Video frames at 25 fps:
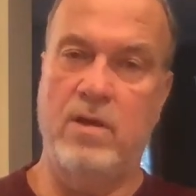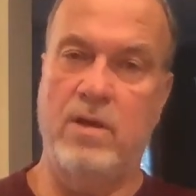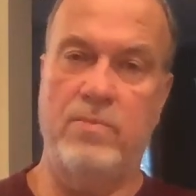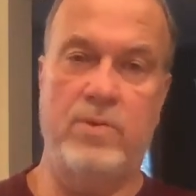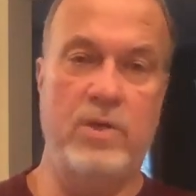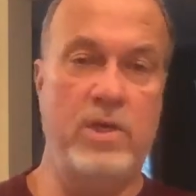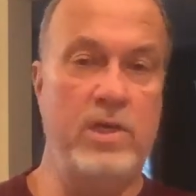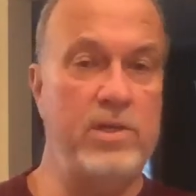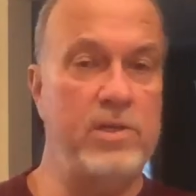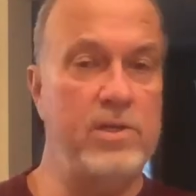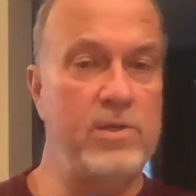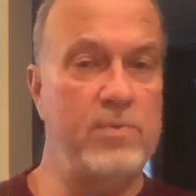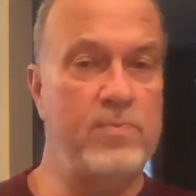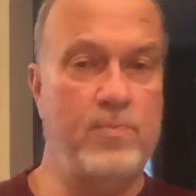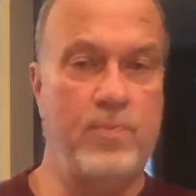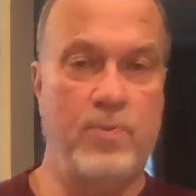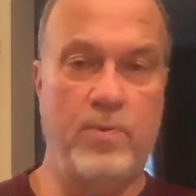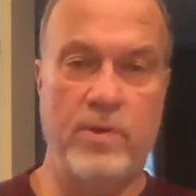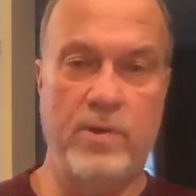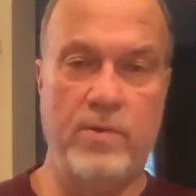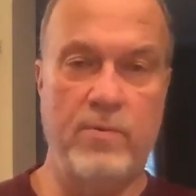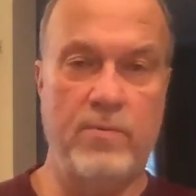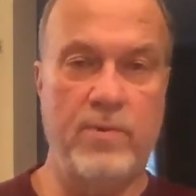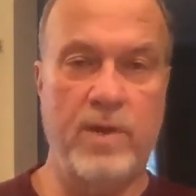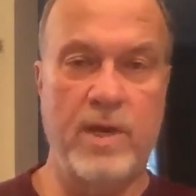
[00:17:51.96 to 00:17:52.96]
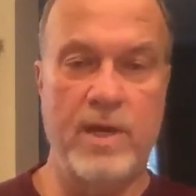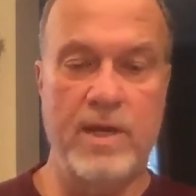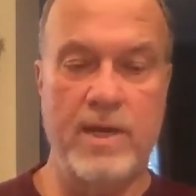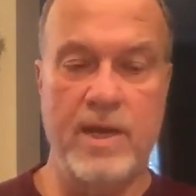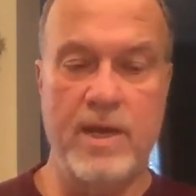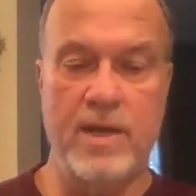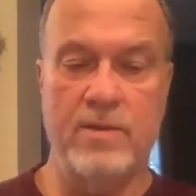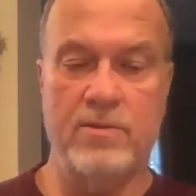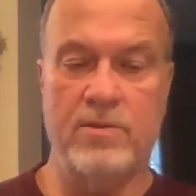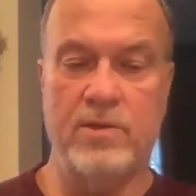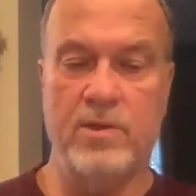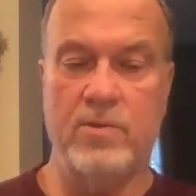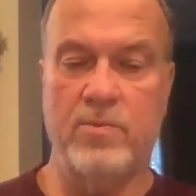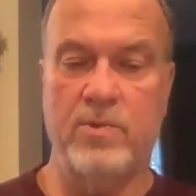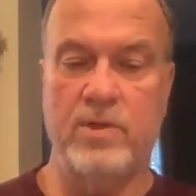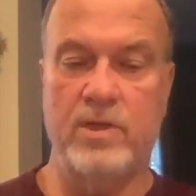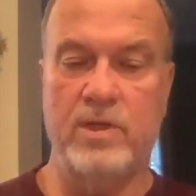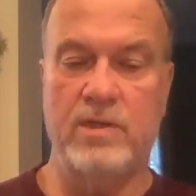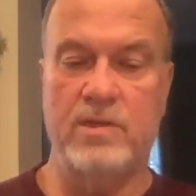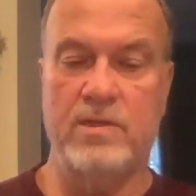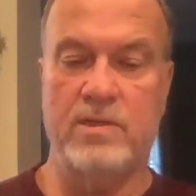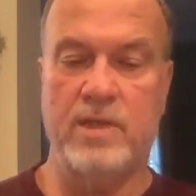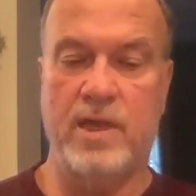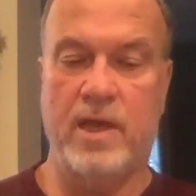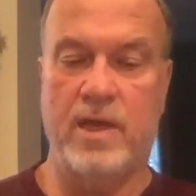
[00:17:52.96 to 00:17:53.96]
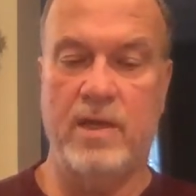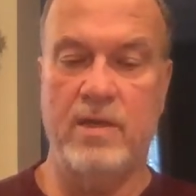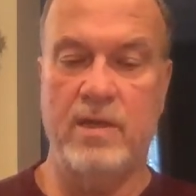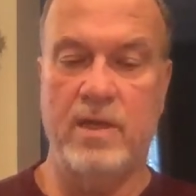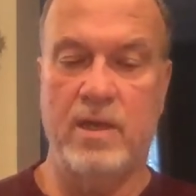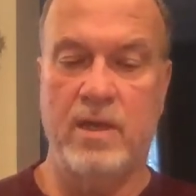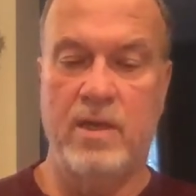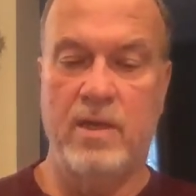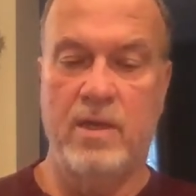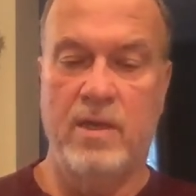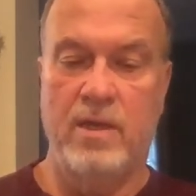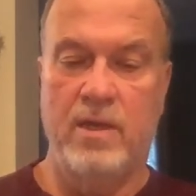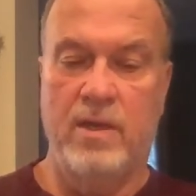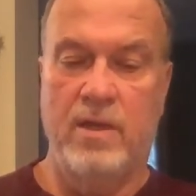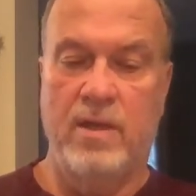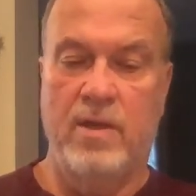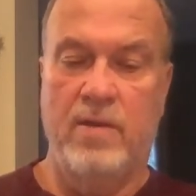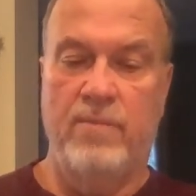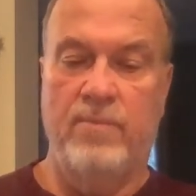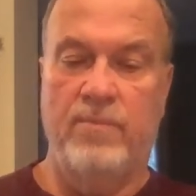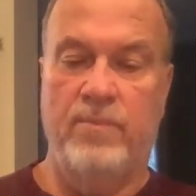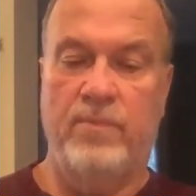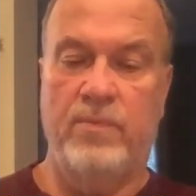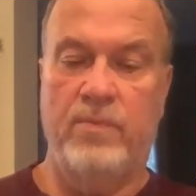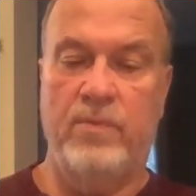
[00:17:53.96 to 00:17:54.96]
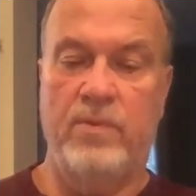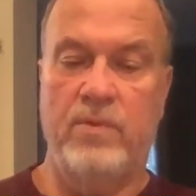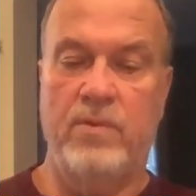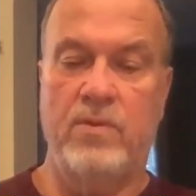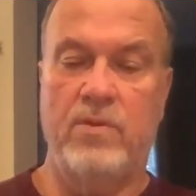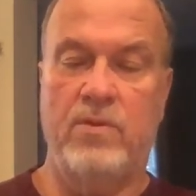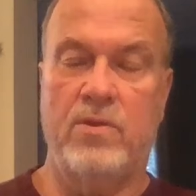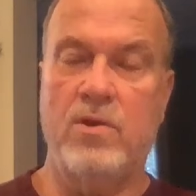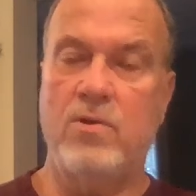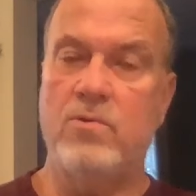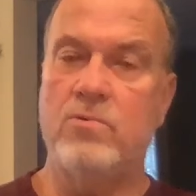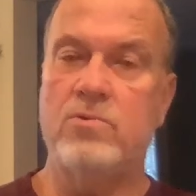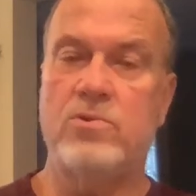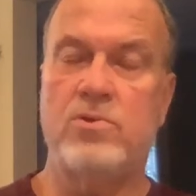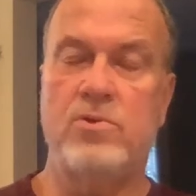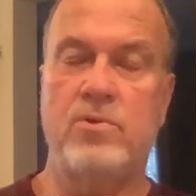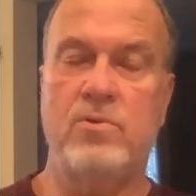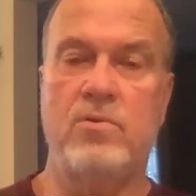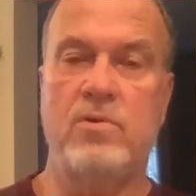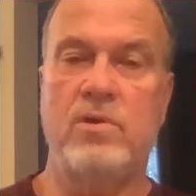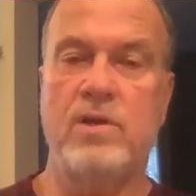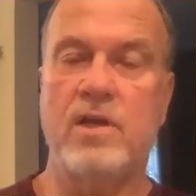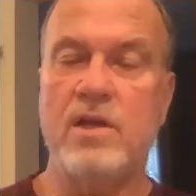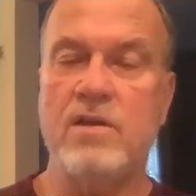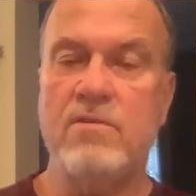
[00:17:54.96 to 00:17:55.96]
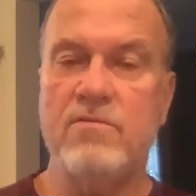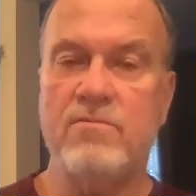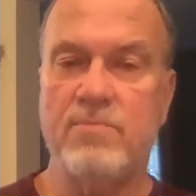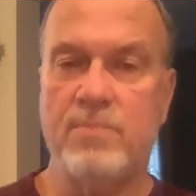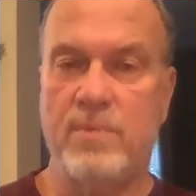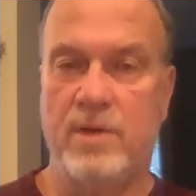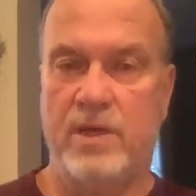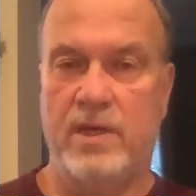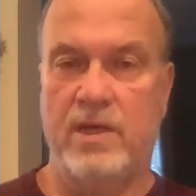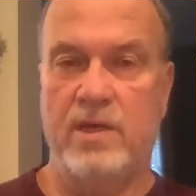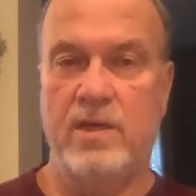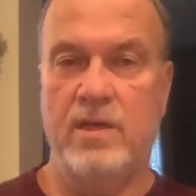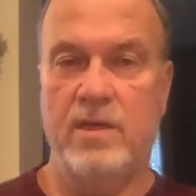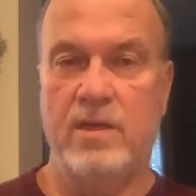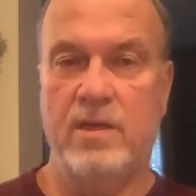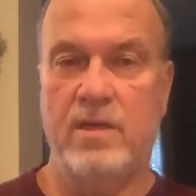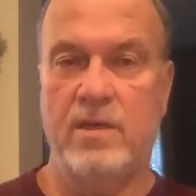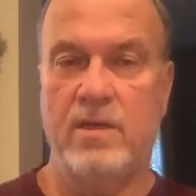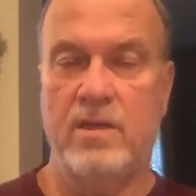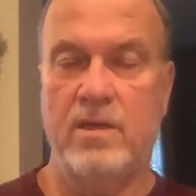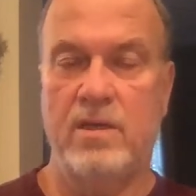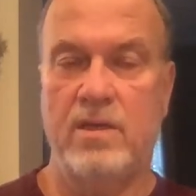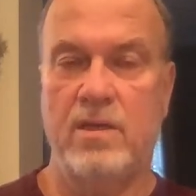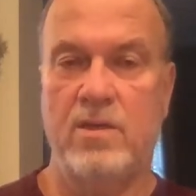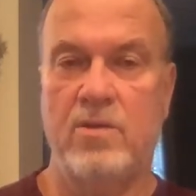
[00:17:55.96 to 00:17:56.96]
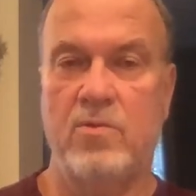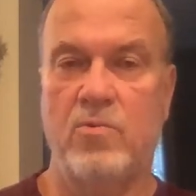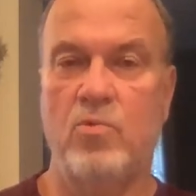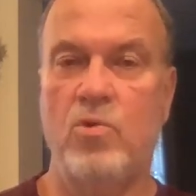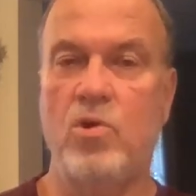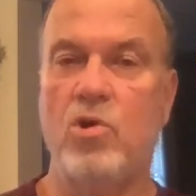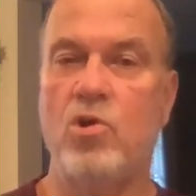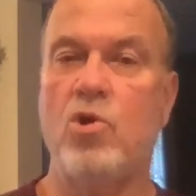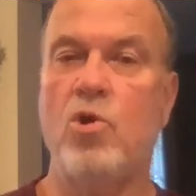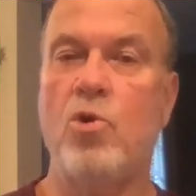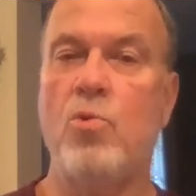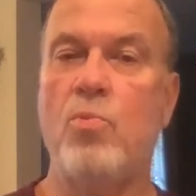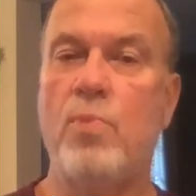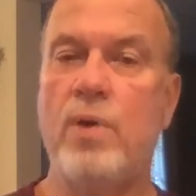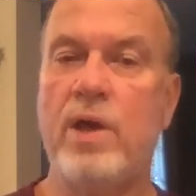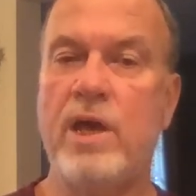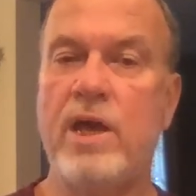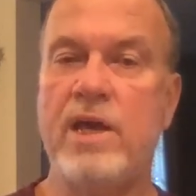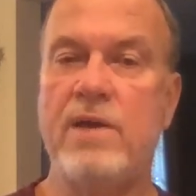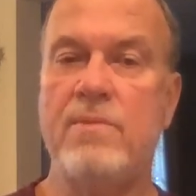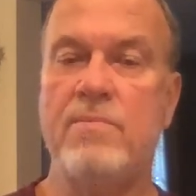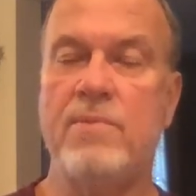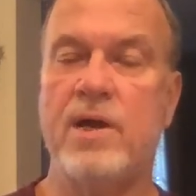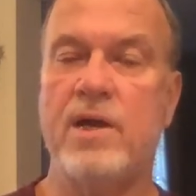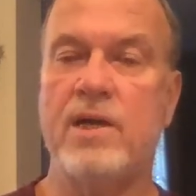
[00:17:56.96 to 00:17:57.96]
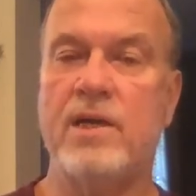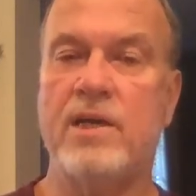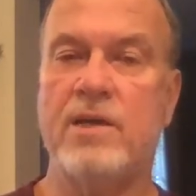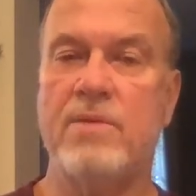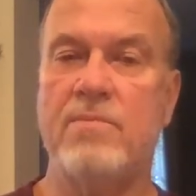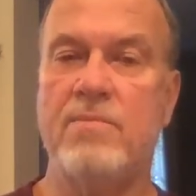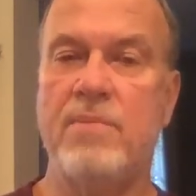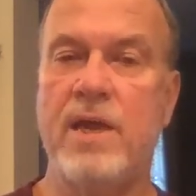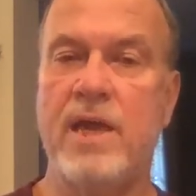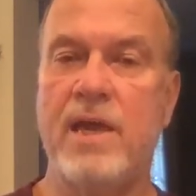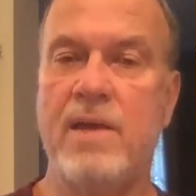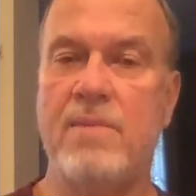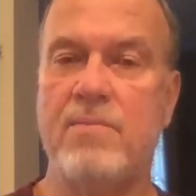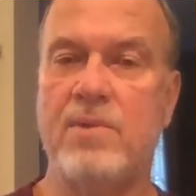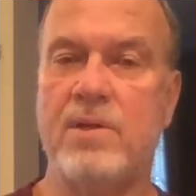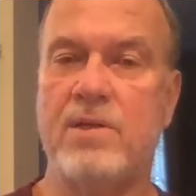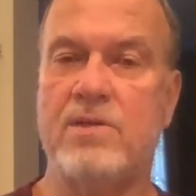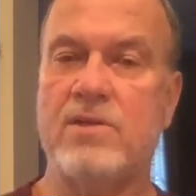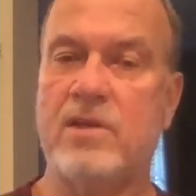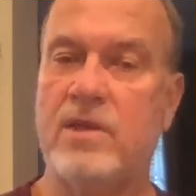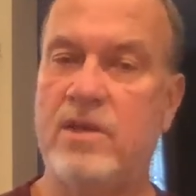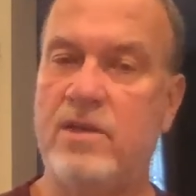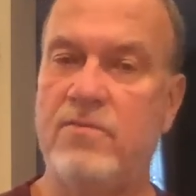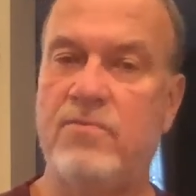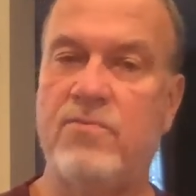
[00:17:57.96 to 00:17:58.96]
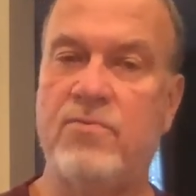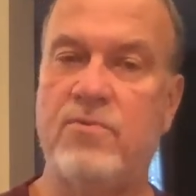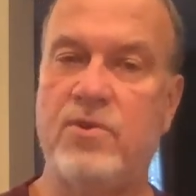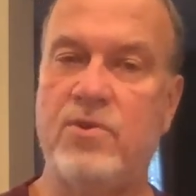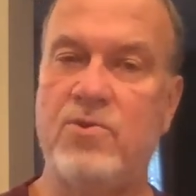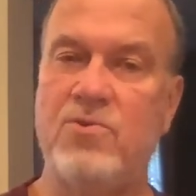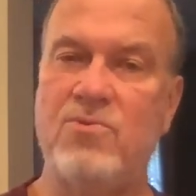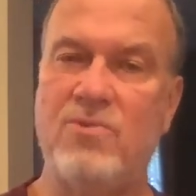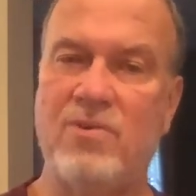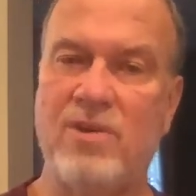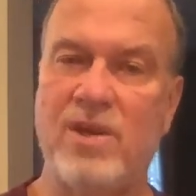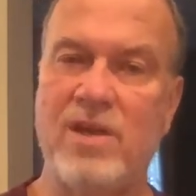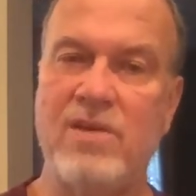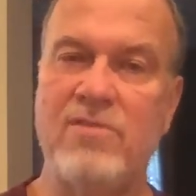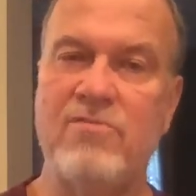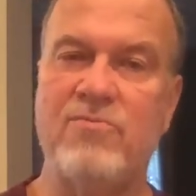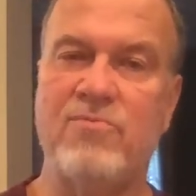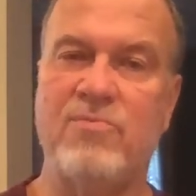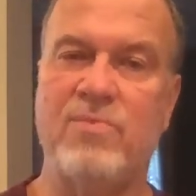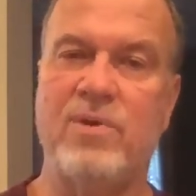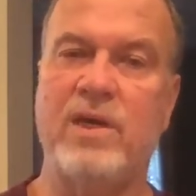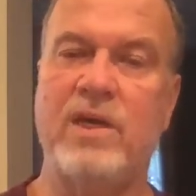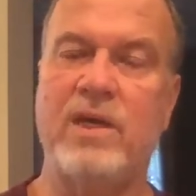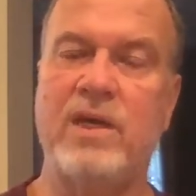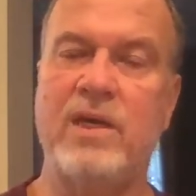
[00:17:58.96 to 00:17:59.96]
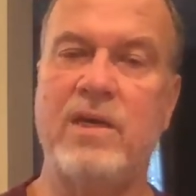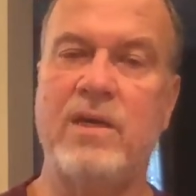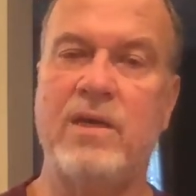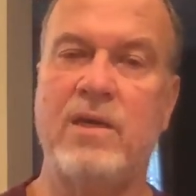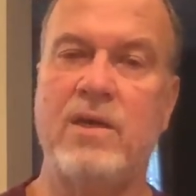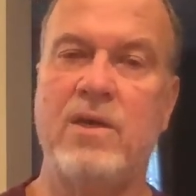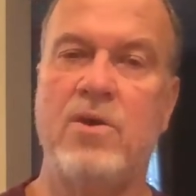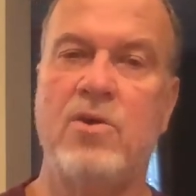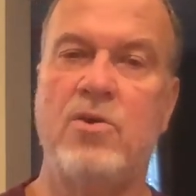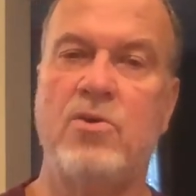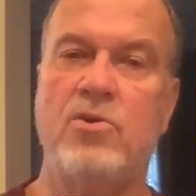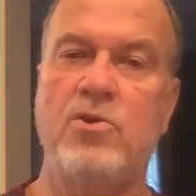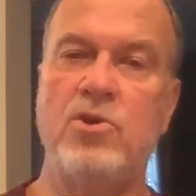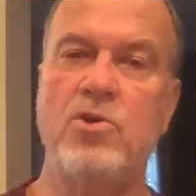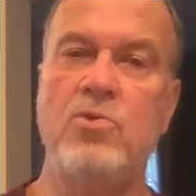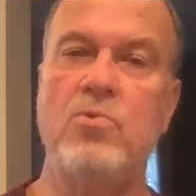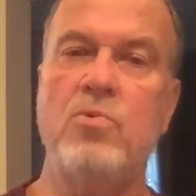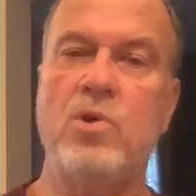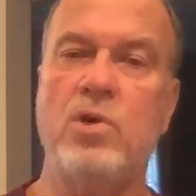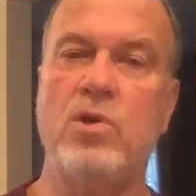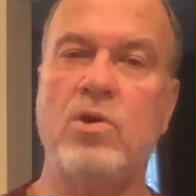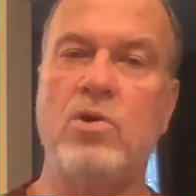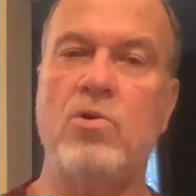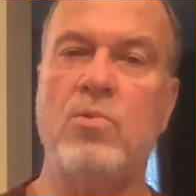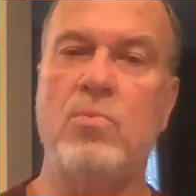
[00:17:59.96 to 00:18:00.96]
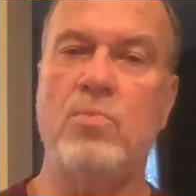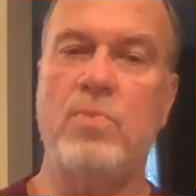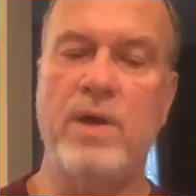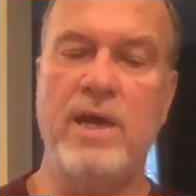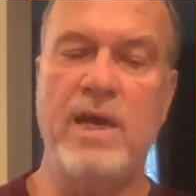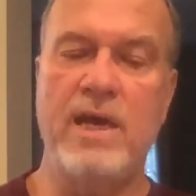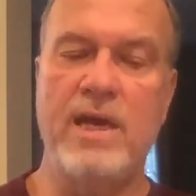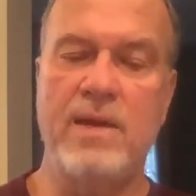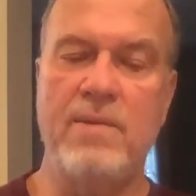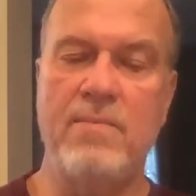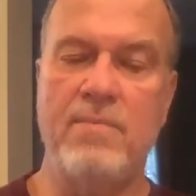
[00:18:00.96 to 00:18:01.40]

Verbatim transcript: I mean, he just put it right out there when he said, Those who love me will obey my commandments. If you love me, you will obey